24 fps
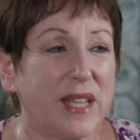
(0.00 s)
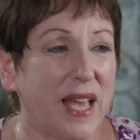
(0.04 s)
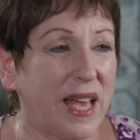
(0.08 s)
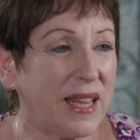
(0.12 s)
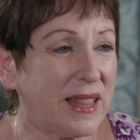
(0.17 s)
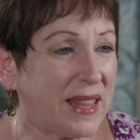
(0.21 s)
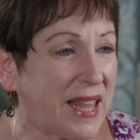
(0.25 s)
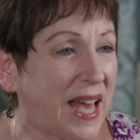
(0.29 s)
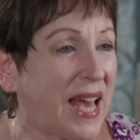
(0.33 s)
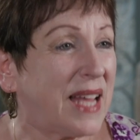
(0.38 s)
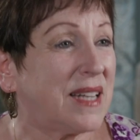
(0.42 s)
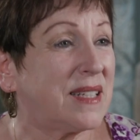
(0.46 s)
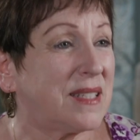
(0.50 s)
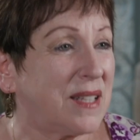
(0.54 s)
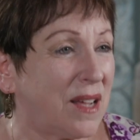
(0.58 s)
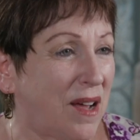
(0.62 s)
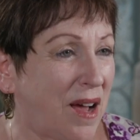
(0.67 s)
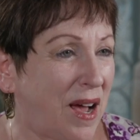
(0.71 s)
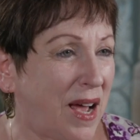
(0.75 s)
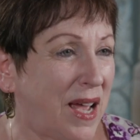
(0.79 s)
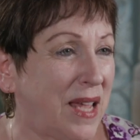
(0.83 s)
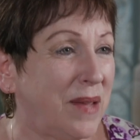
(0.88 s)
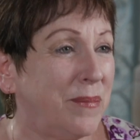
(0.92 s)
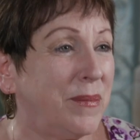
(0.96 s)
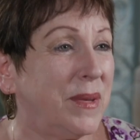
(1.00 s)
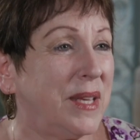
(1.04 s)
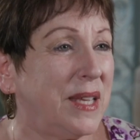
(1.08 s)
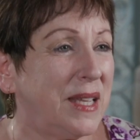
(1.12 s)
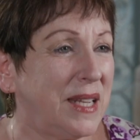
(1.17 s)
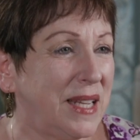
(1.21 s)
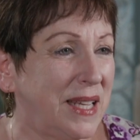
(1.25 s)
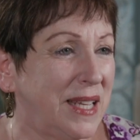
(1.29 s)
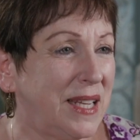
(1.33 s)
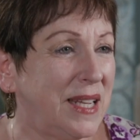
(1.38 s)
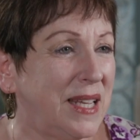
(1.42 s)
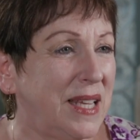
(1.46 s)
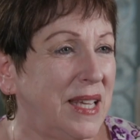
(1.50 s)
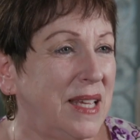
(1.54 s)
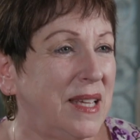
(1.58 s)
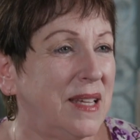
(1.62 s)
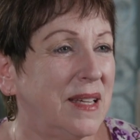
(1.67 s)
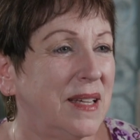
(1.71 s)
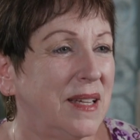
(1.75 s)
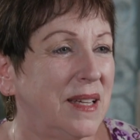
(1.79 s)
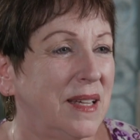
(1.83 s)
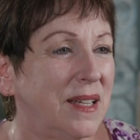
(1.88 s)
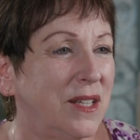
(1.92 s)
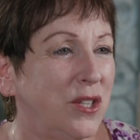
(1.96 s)
at that time in
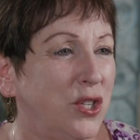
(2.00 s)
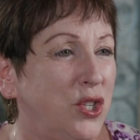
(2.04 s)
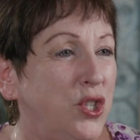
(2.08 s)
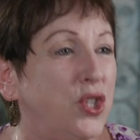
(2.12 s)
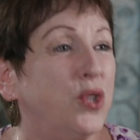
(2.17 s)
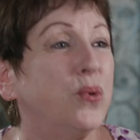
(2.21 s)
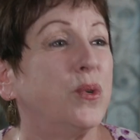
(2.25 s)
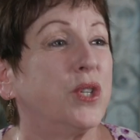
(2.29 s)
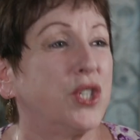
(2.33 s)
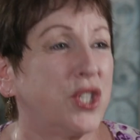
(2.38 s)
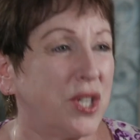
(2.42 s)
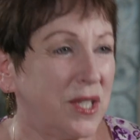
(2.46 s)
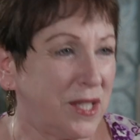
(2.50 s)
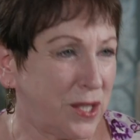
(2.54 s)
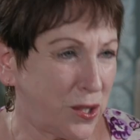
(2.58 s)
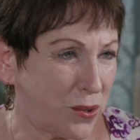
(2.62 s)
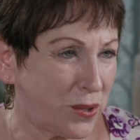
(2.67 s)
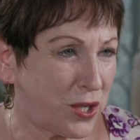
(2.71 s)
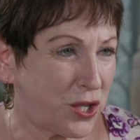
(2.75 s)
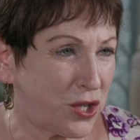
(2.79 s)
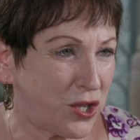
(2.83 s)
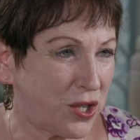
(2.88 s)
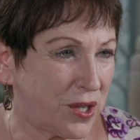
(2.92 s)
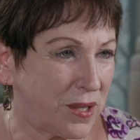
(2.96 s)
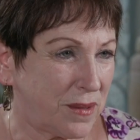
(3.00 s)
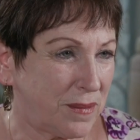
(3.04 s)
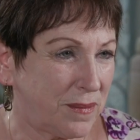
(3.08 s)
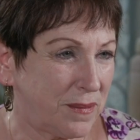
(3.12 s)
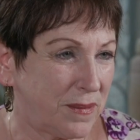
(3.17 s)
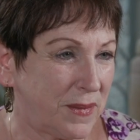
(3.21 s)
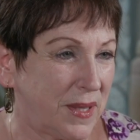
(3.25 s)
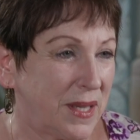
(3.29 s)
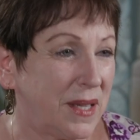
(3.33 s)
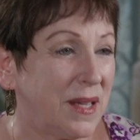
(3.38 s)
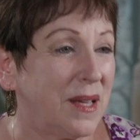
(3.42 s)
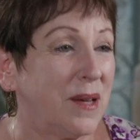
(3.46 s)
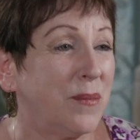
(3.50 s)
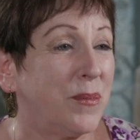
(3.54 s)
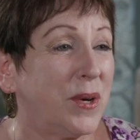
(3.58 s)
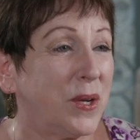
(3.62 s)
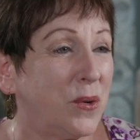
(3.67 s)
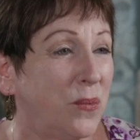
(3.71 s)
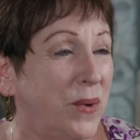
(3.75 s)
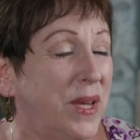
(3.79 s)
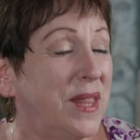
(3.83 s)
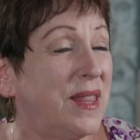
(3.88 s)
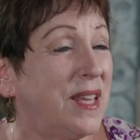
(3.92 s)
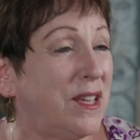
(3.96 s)
any Jewish literature. Right.
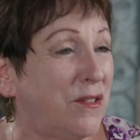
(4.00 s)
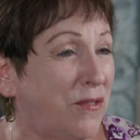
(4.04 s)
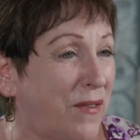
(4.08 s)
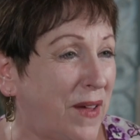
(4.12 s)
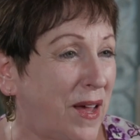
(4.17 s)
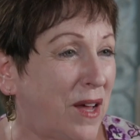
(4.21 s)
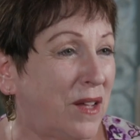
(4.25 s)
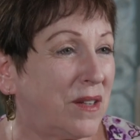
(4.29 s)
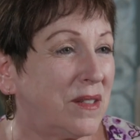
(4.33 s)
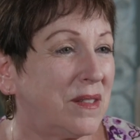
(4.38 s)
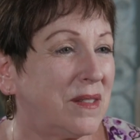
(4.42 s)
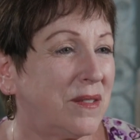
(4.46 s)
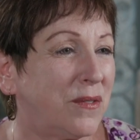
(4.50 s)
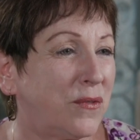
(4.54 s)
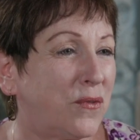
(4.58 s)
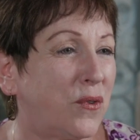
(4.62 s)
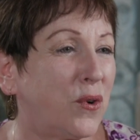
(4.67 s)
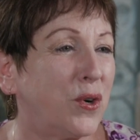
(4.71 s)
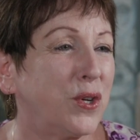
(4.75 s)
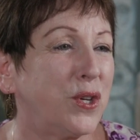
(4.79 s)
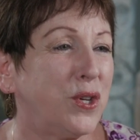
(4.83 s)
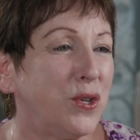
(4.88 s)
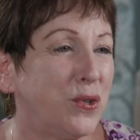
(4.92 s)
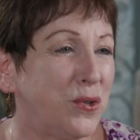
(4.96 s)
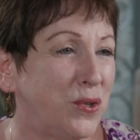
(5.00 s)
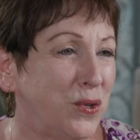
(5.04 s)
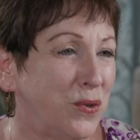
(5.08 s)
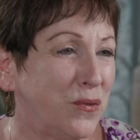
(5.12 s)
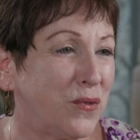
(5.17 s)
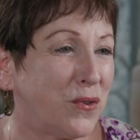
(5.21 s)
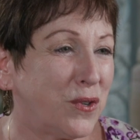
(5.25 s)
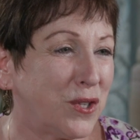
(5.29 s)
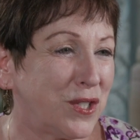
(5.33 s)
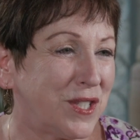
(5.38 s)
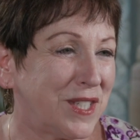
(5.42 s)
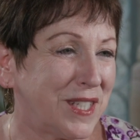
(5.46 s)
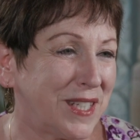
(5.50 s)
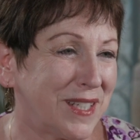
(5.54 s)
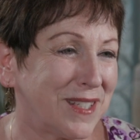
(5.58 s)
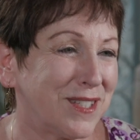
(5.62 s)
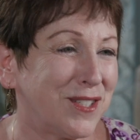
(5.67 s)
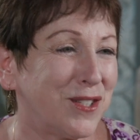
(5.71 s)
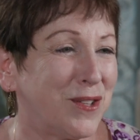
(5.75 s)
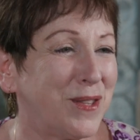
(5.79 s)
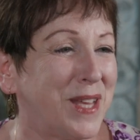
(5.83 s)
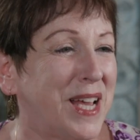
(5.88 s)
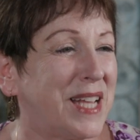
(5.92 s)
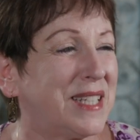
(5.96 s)
But when they found 4Q246,
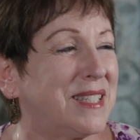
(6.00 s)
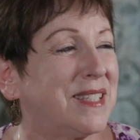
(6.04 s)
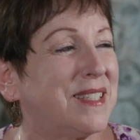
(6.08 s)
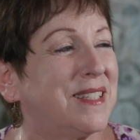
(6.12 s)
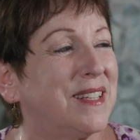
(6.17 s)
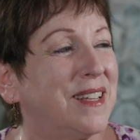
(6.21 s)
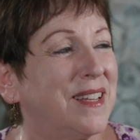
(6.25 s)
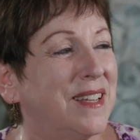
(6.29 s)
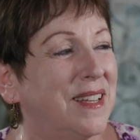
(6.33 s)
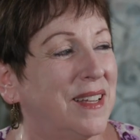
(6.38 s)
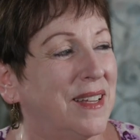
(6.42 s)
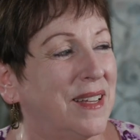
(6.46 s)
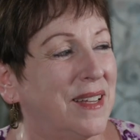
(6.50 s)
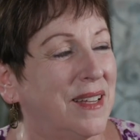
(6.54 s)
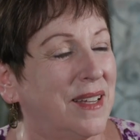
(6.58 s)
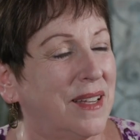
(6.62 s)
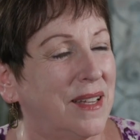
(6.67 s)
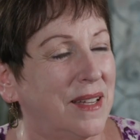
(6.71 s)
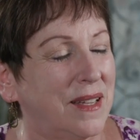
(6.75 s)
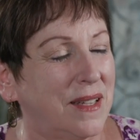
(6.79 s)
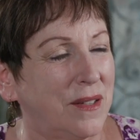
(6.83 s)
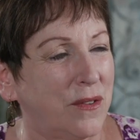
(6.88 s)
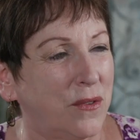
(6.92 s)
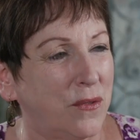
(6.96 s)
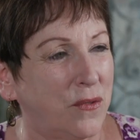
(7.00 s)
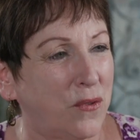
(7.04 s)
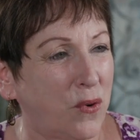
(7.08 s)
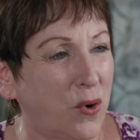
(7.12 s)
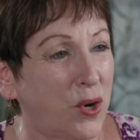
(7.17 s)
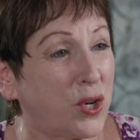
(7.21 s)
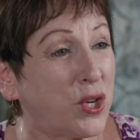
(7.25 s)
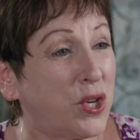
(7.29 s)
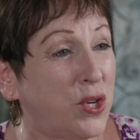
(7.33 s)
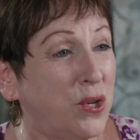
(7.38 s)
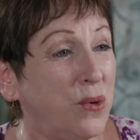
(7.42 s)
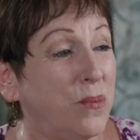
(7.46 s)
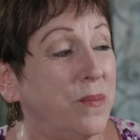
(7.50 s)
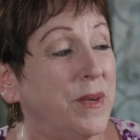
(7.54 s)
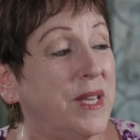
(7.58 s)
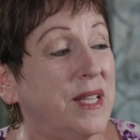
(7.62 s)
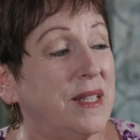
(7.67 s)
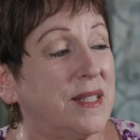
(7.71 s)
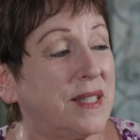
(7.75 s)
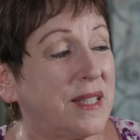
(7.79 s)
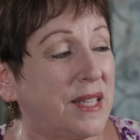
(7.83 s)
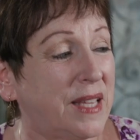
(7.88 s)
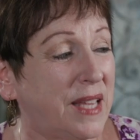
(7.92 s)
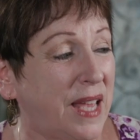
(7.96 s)
so that's 4Q
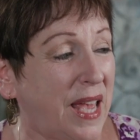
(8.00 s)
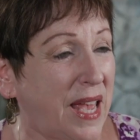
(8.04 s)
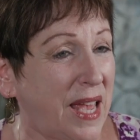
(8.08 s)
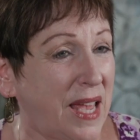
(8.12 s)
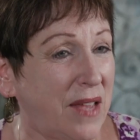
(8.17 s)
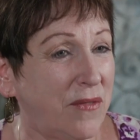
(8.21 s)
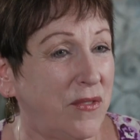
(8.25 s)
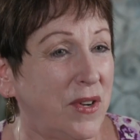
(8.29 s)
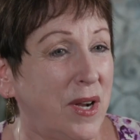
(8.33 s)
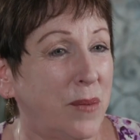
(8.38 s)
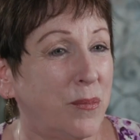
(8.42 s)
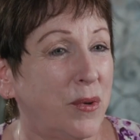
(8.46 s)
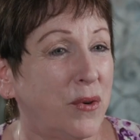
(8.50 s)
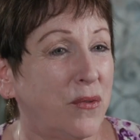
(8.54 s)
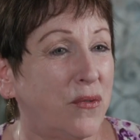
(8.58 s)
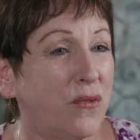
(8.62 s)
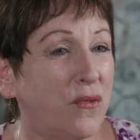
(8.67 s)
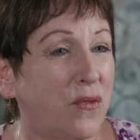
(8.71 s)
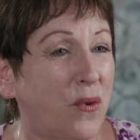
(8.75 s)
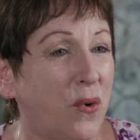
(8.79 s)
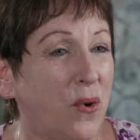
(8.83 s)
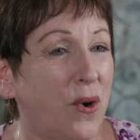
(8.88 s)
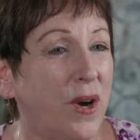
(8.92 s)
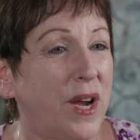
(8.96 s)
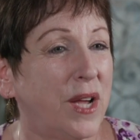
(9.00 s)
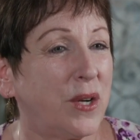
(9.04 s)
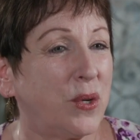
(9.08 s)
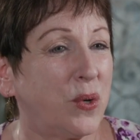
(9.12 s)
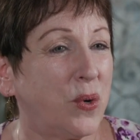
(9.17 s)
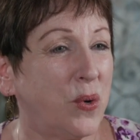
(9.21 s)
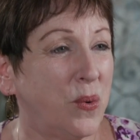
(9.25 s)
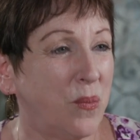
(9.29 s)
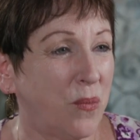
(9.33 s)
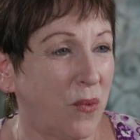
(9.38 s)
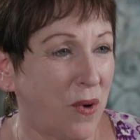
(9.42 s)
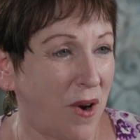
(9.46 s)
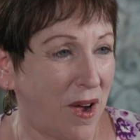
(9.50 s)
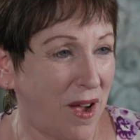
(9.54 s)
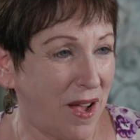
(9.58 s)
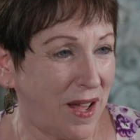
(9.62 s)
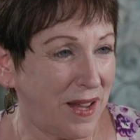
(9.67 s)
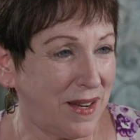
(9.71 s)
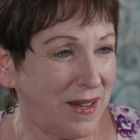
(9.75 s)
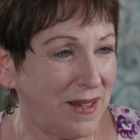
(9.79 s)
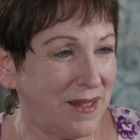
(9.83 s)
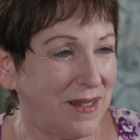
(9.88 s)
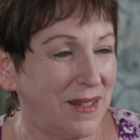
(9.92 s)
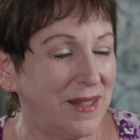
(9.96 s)
means cave number four at
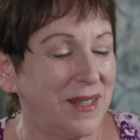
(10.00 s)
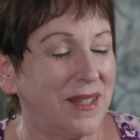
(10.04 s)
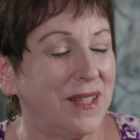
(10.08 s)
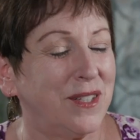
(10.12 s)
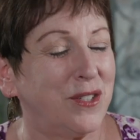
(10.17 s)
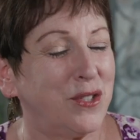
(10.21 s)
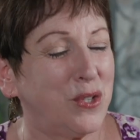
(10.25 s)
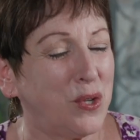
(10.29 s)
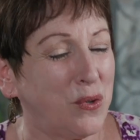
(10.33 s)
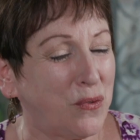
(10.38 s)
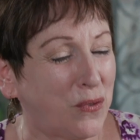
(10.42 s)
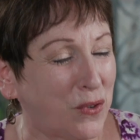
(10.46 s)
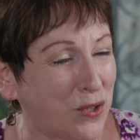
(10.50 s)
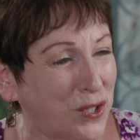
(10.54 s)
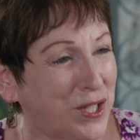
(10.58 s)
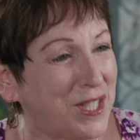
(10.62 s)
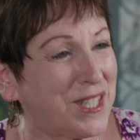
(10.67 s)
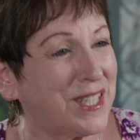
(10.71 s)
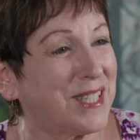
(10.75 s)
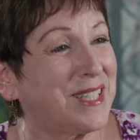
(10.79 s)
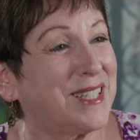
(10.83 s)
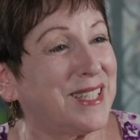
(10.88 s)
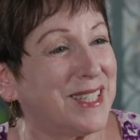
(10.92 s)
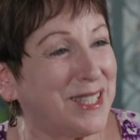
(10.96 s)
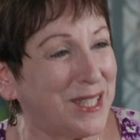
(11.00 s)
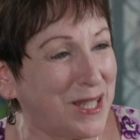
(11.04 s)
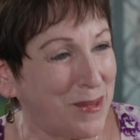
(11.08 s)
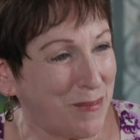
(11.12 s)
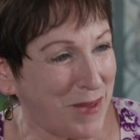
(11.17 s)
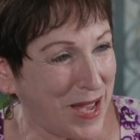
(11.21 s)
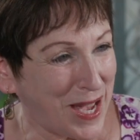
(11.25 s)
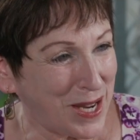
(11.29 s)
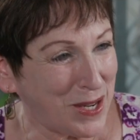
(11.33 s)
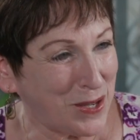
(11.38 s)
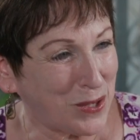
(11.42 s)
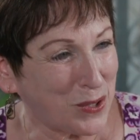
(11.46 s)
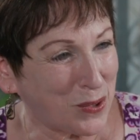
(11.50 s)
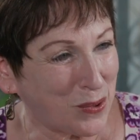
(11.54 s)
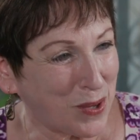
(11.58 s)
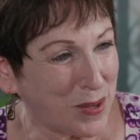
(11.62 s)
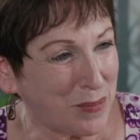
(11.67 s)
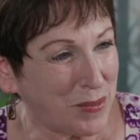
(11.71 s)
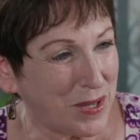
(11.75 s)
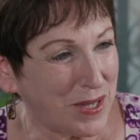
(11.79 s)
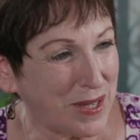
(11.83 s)
Qumran. Mm-hmm. 246 is the manuscript